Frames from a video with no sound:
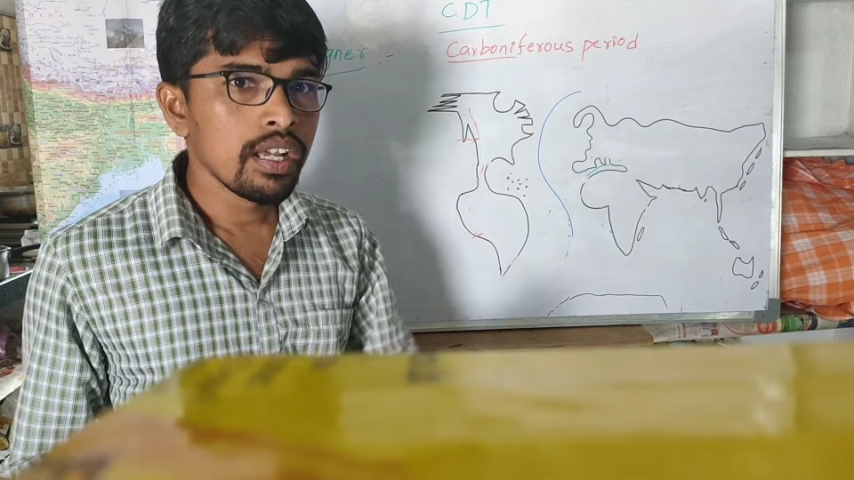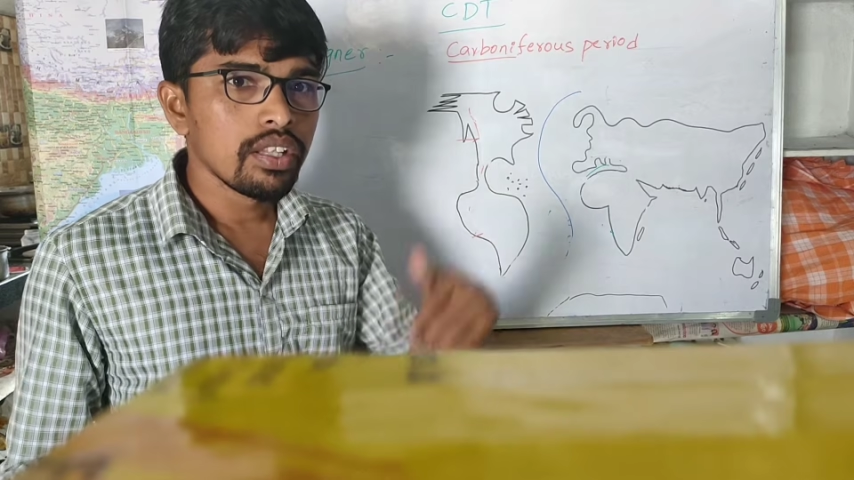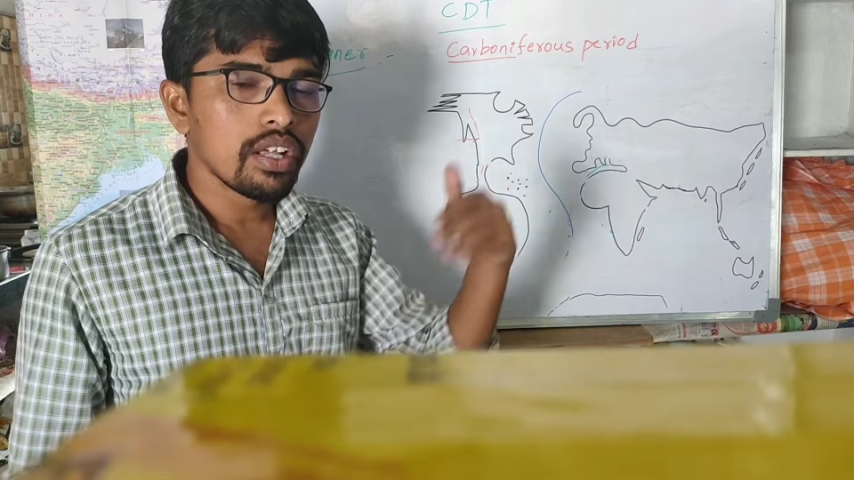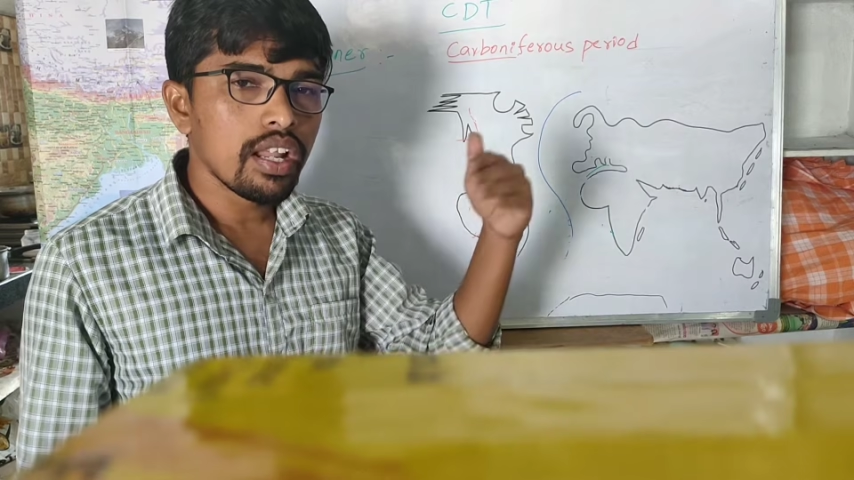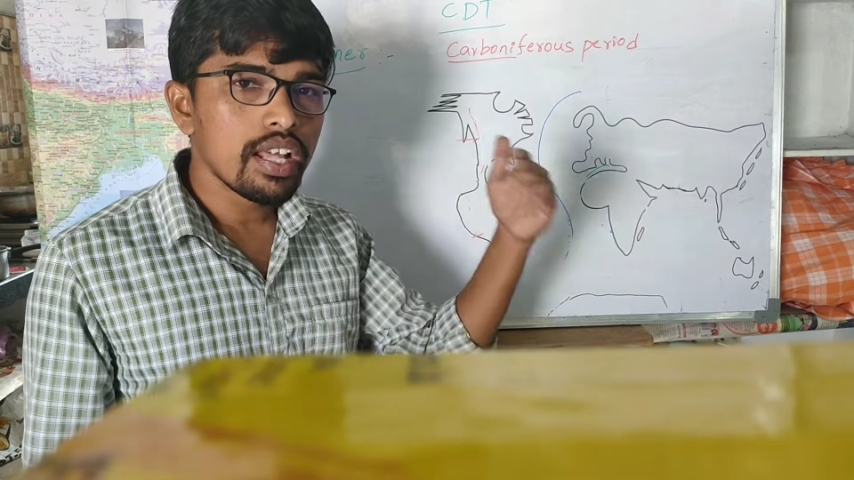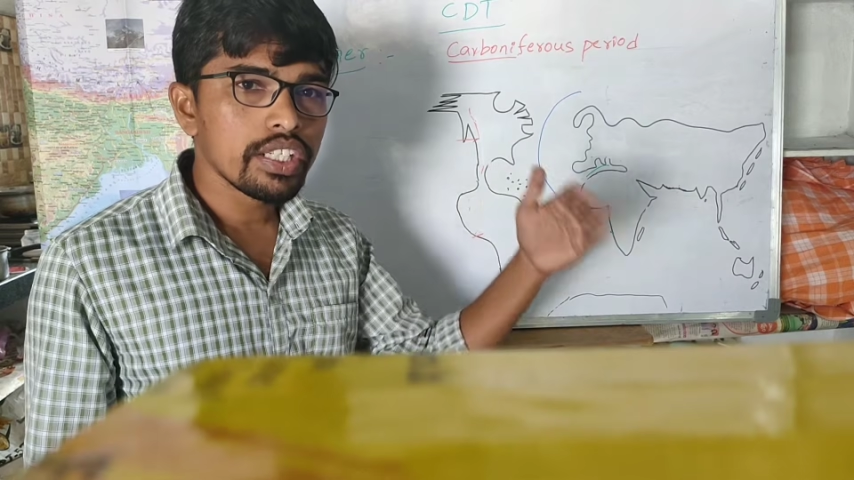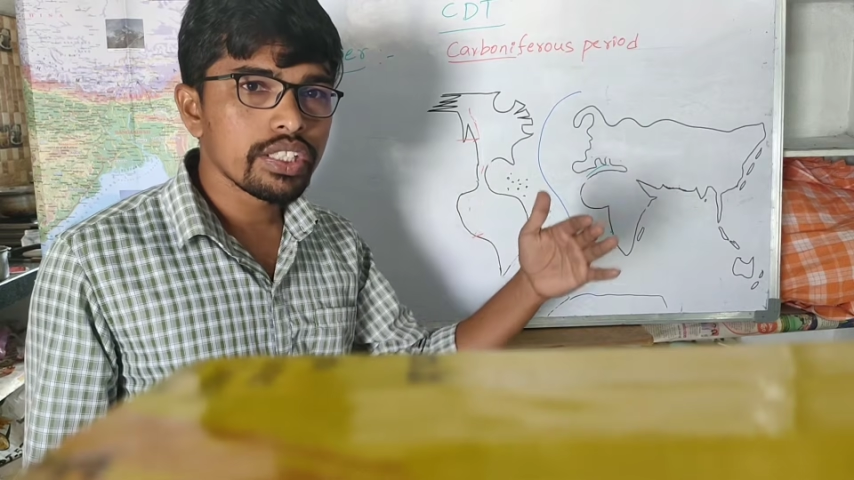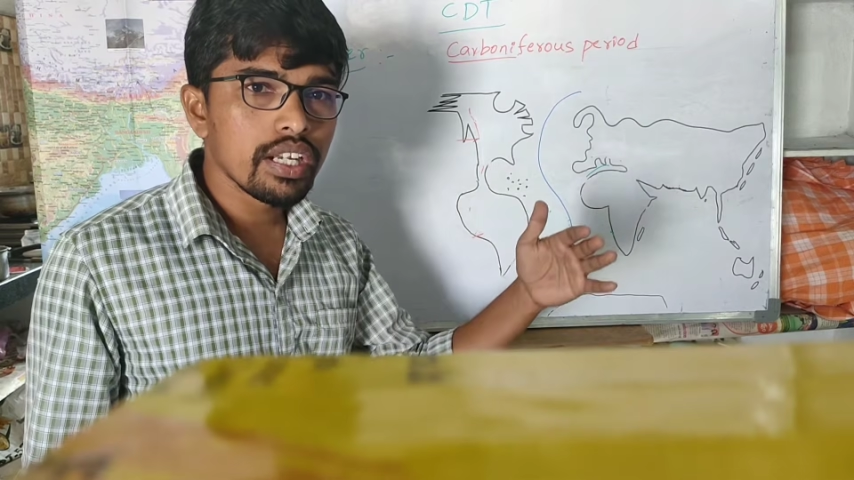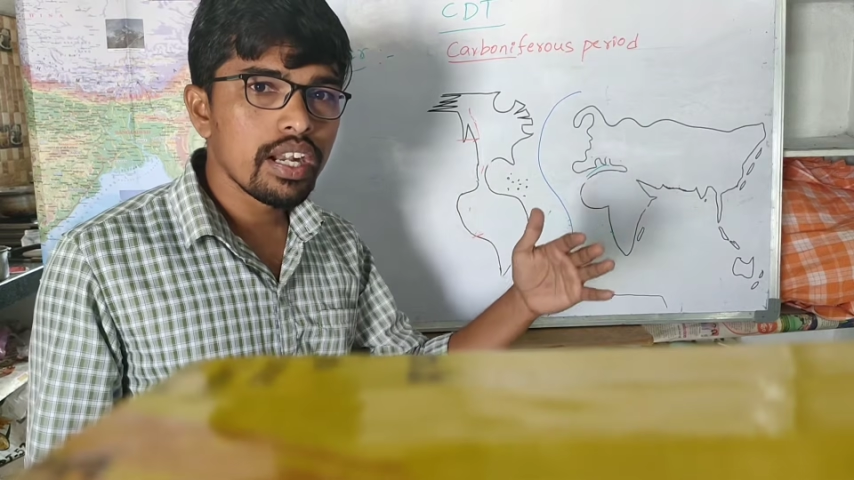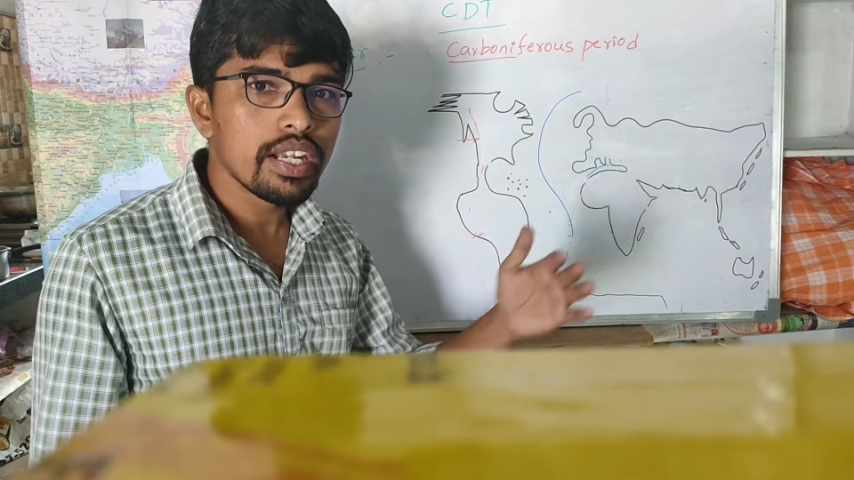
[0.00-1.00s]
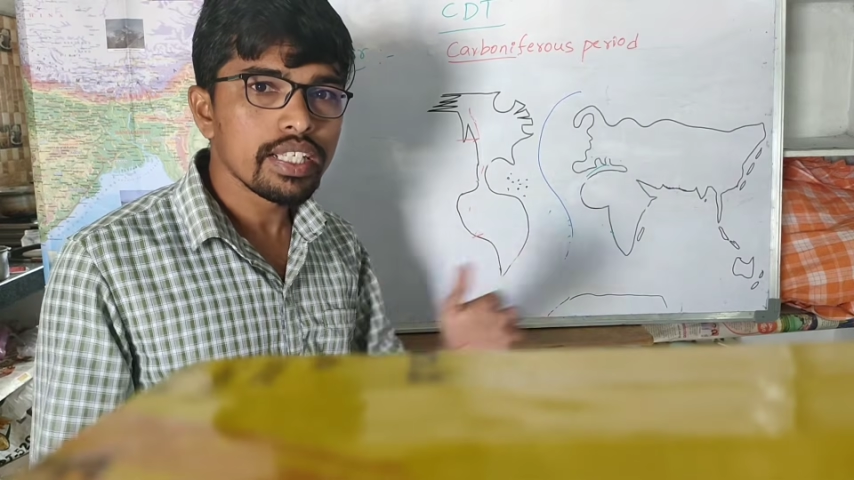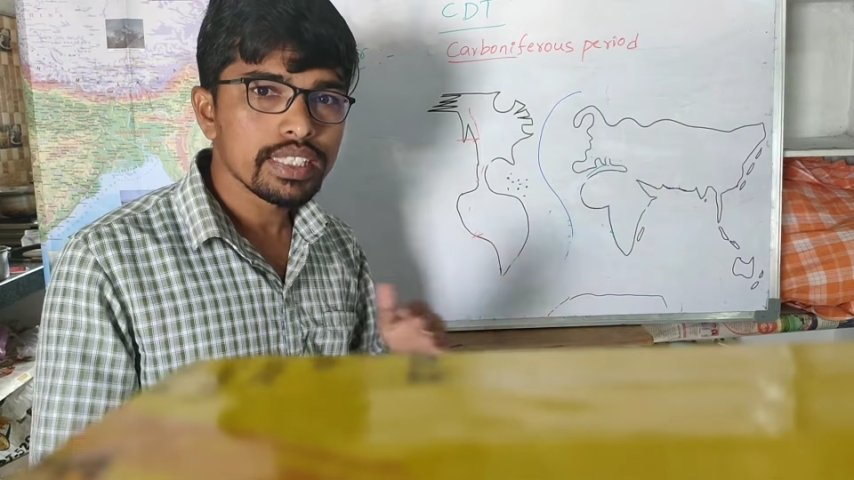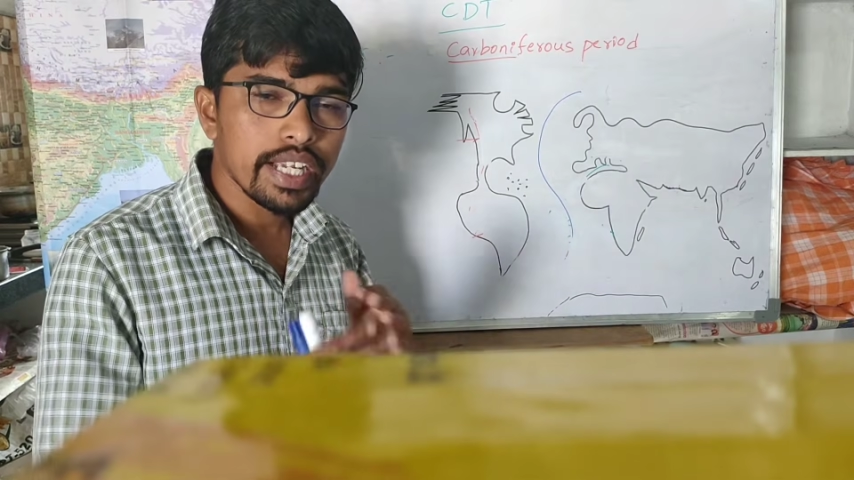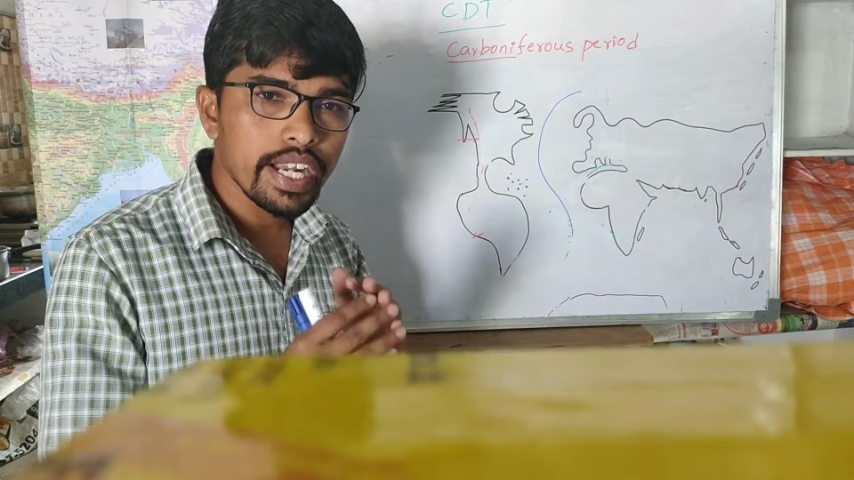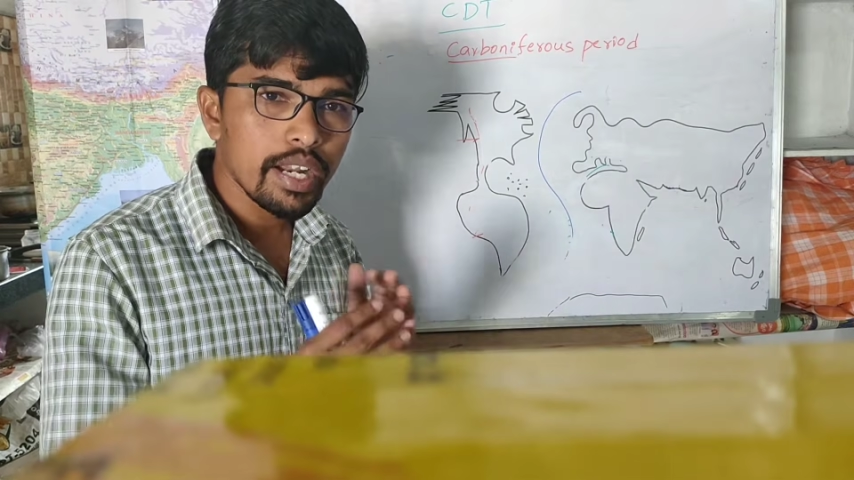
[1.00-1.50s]
The Laurasia land is
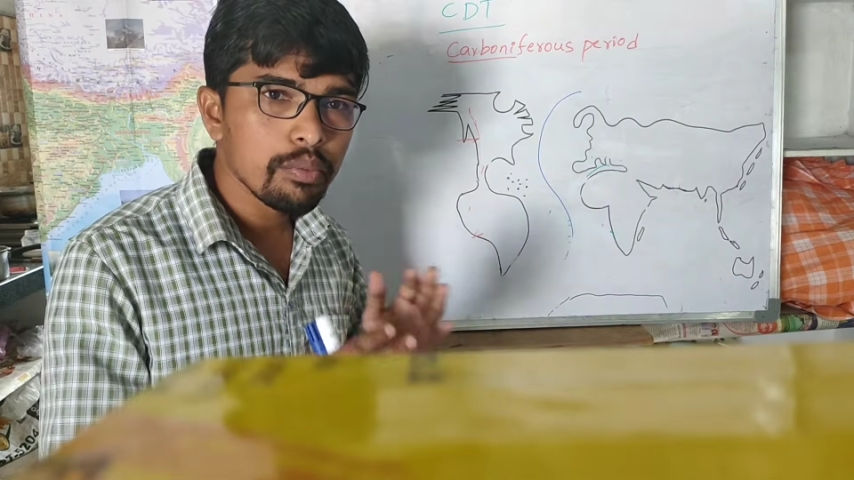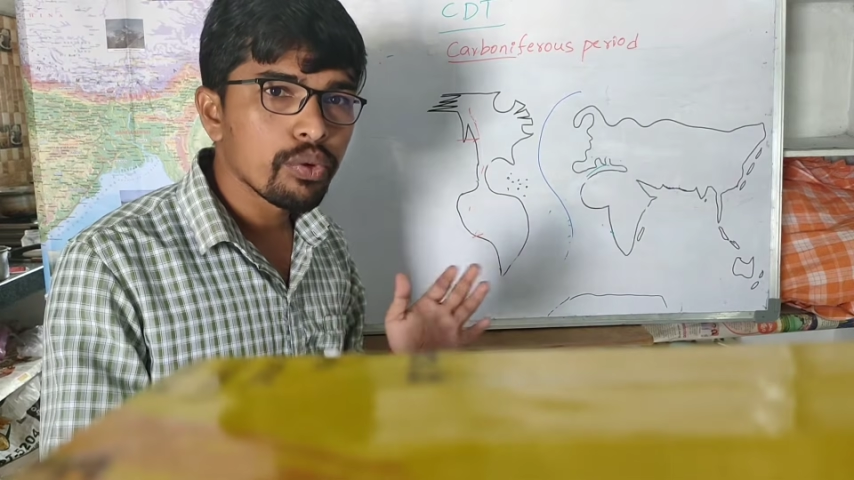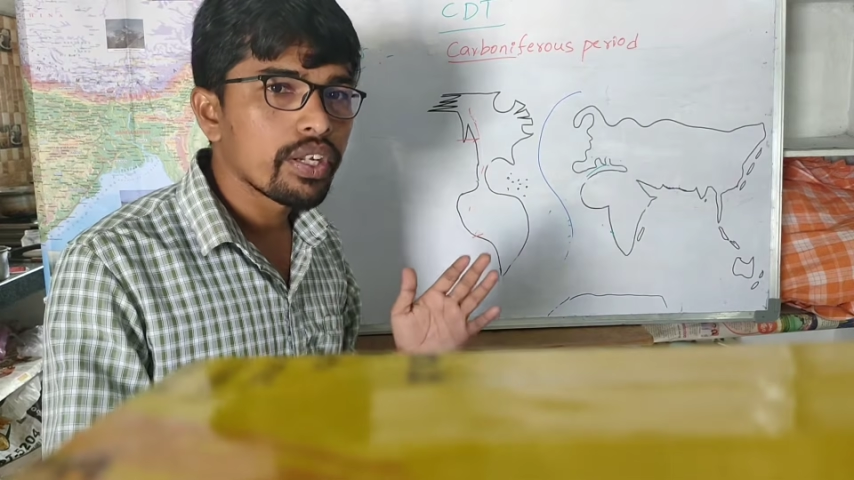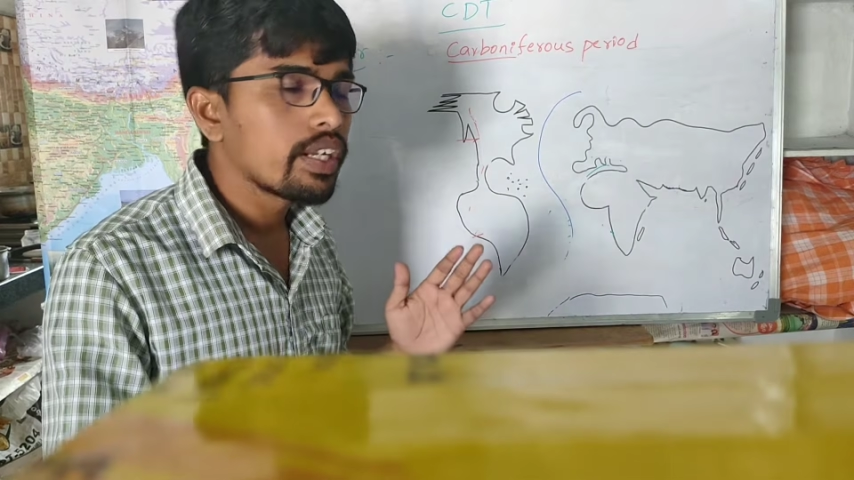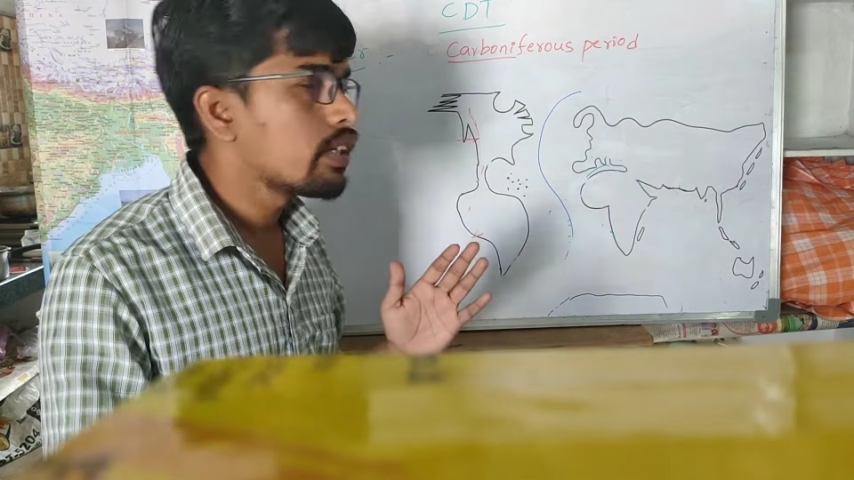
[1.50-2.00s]
again broken